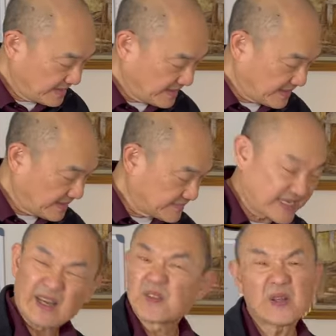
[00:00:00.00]

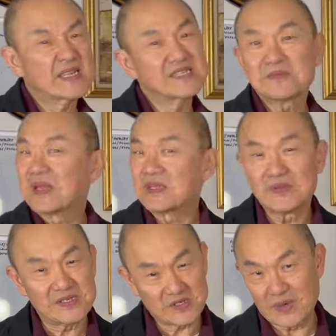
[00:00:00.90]
that I thought I'd just make you
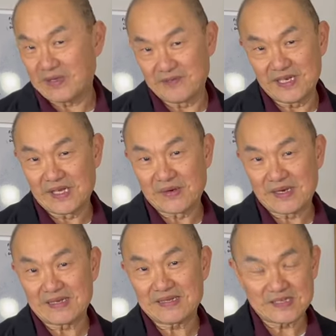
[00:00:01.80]
this quick video.
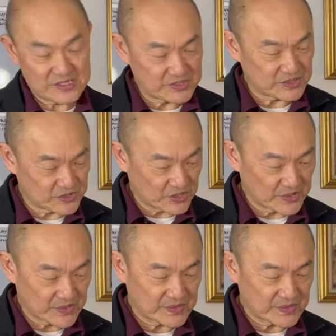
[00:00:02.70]
And I think just to show you